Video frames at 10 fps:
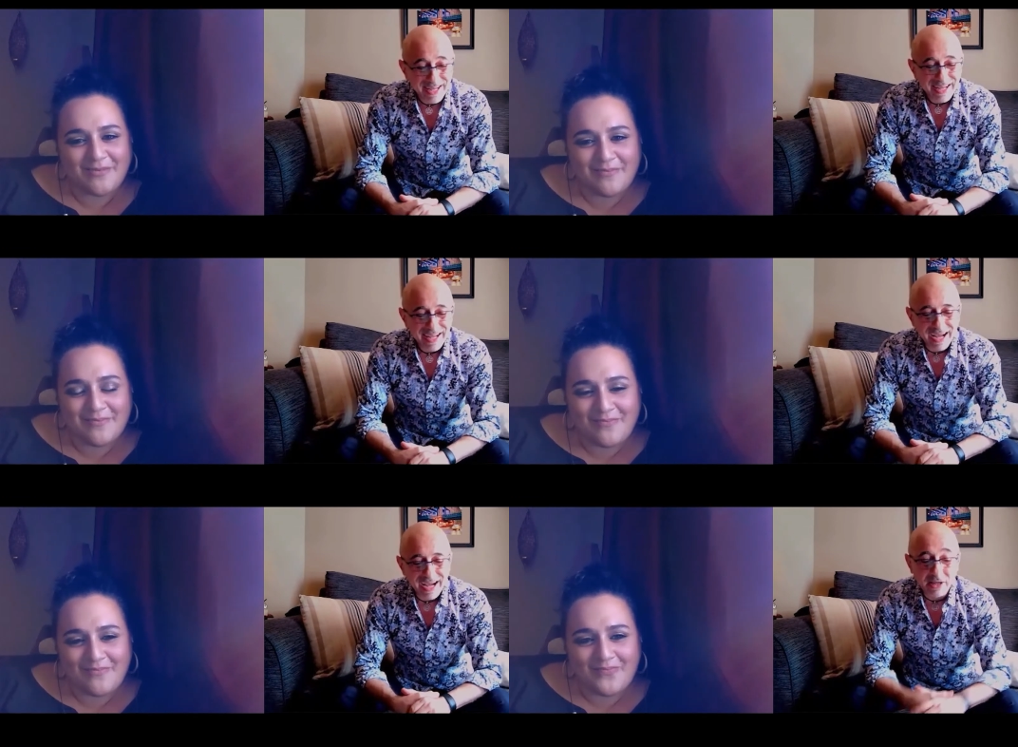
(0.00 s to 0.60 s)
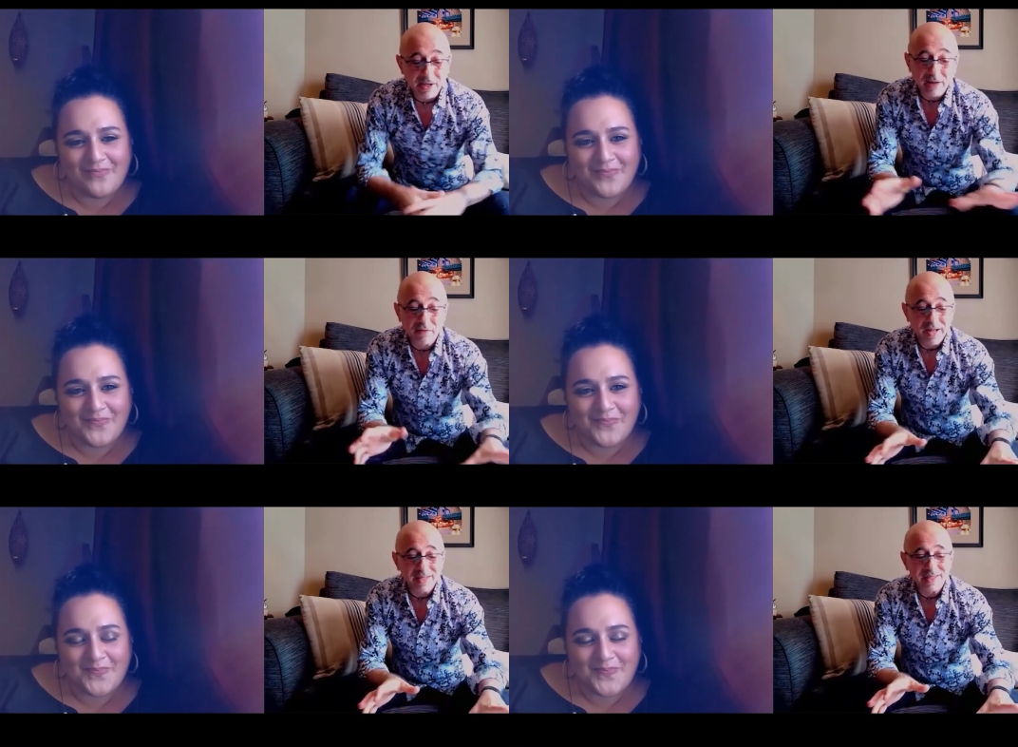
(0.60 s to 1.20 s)
Speaker 1: Uh, you got
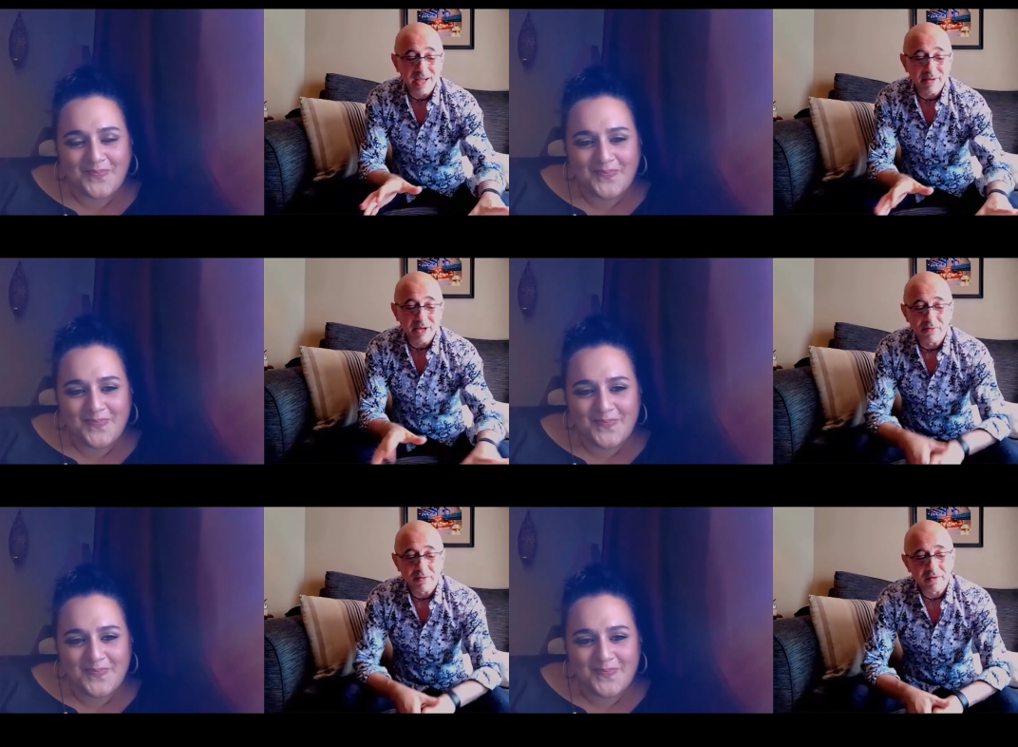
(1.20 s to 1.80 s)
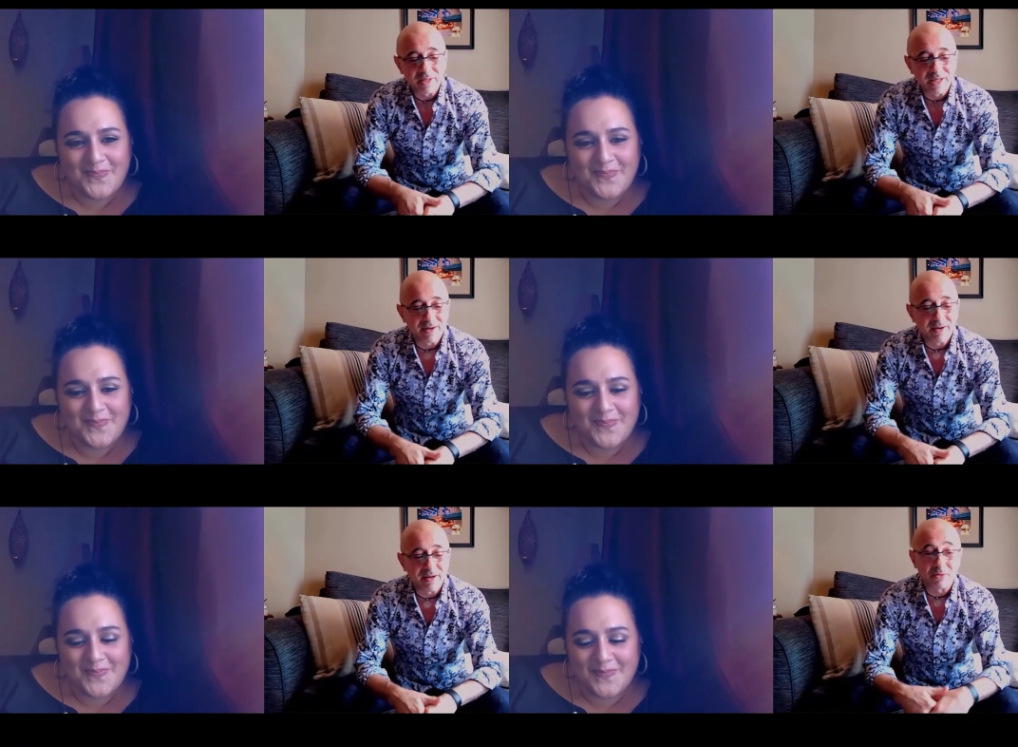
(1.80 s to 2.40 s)
friends coming over for
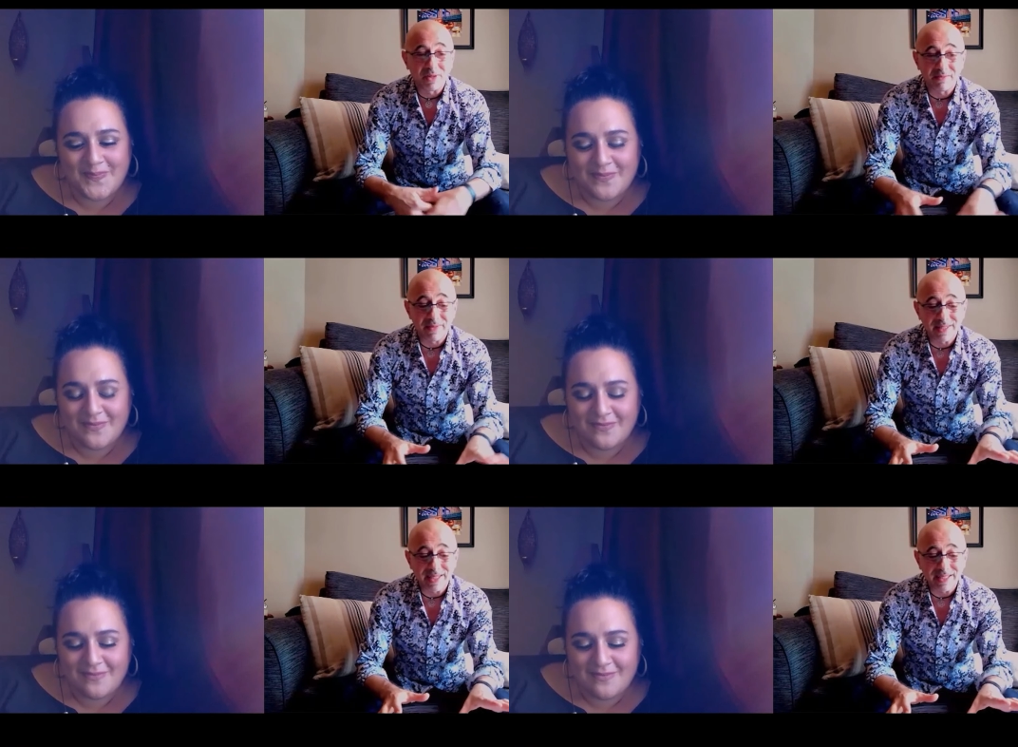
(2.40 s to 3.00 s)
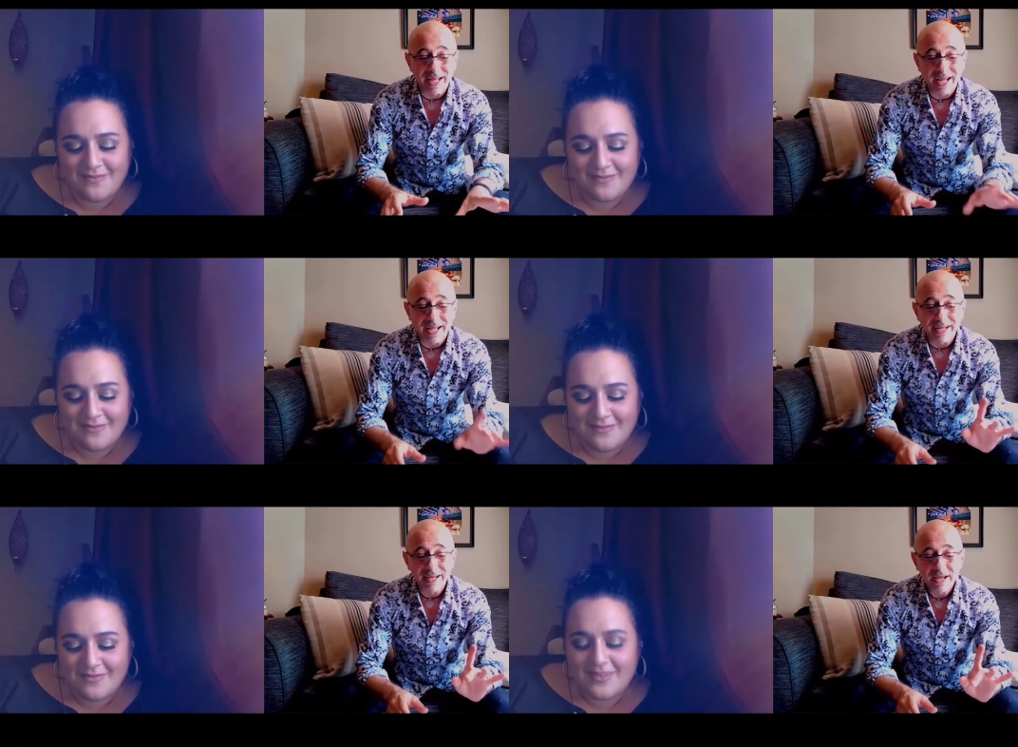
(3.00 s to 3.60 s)
dinner. It was a busy
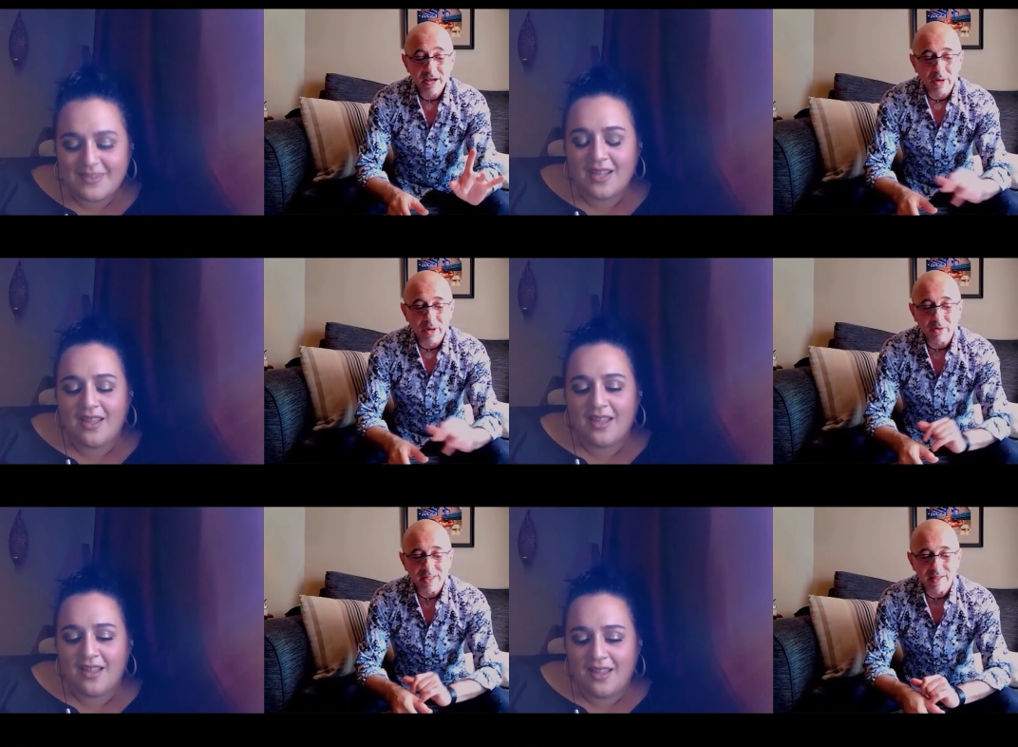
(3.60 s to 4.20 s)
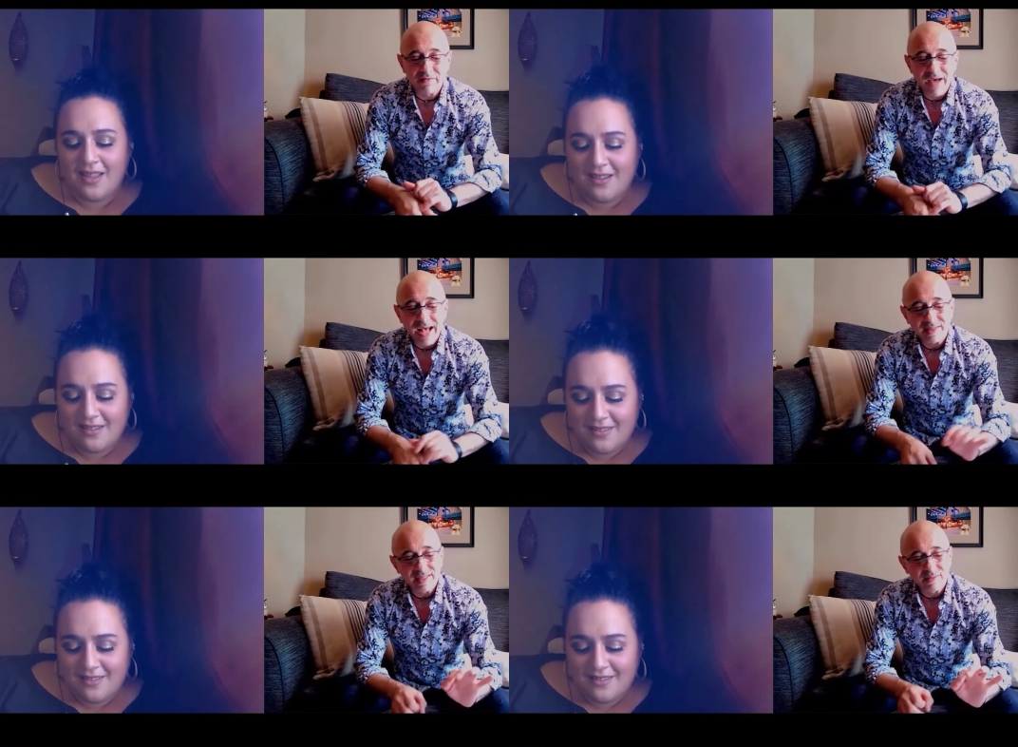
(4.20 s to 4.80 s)
day. What was the
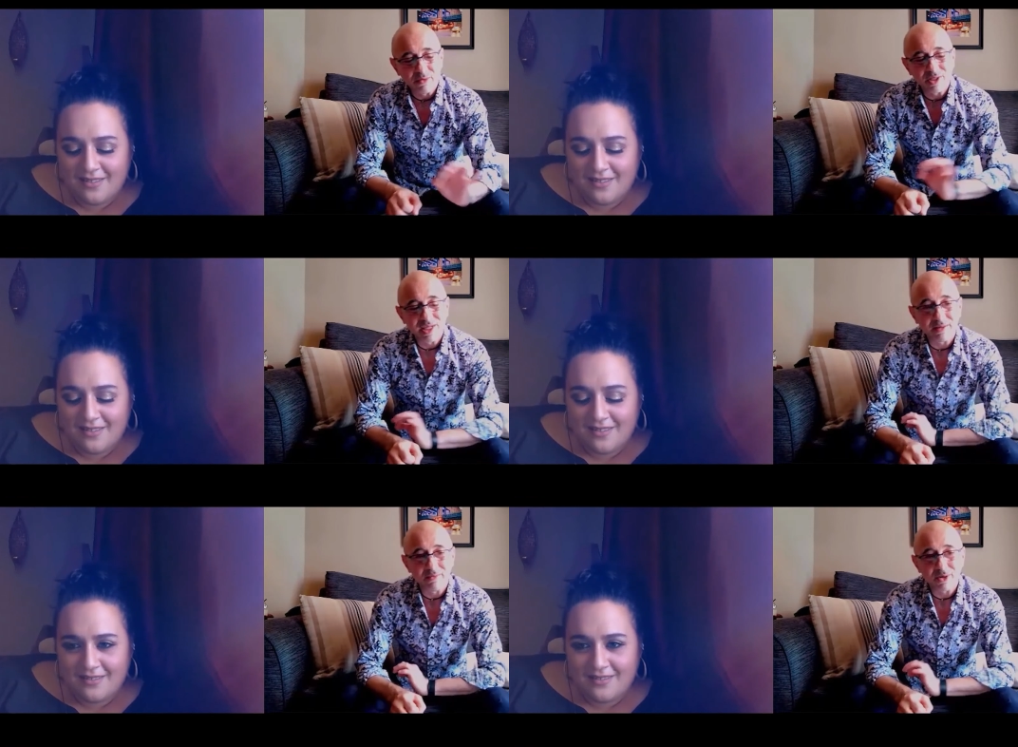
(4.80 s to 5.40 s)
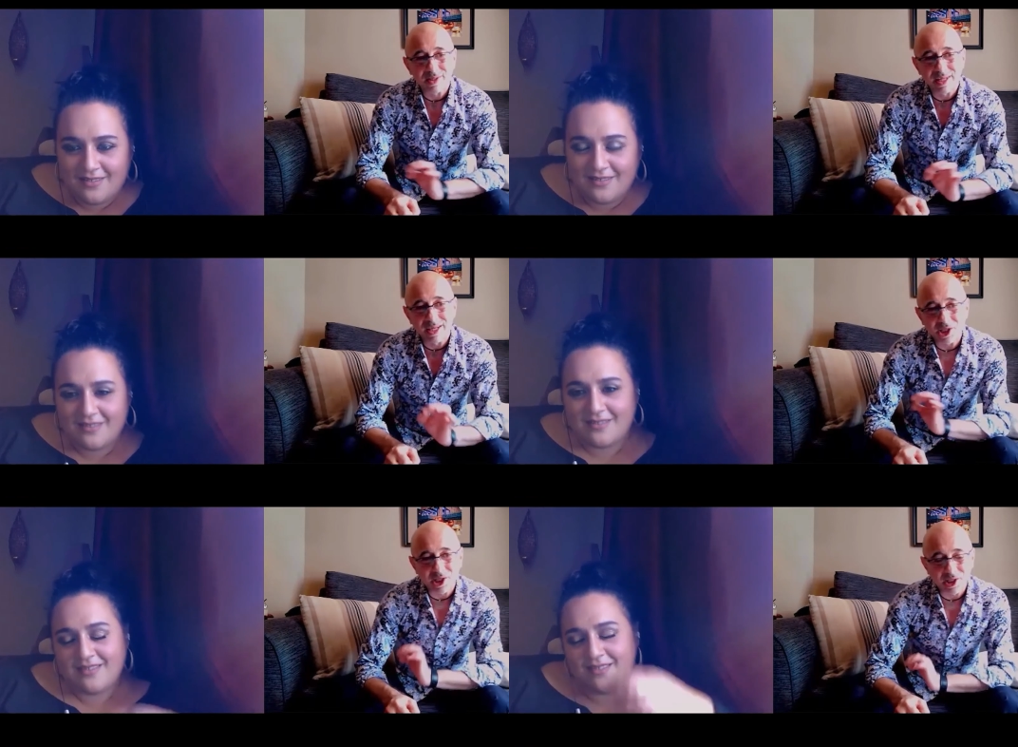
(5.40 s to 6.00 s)
fastest, most, de most
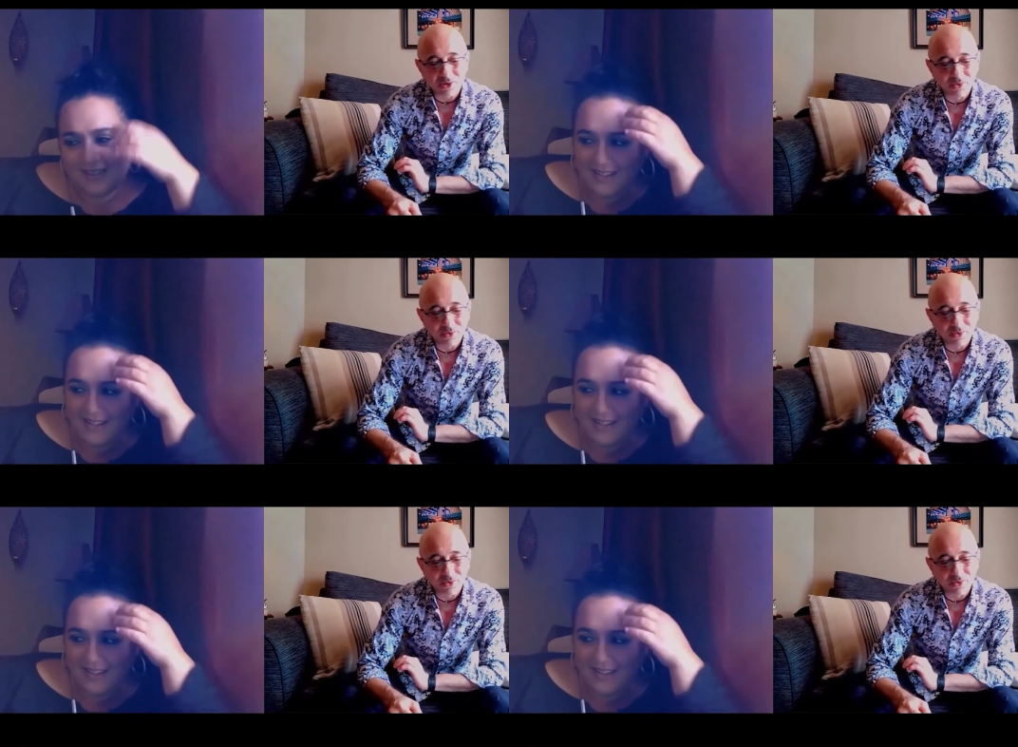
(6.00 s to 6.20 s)
delicious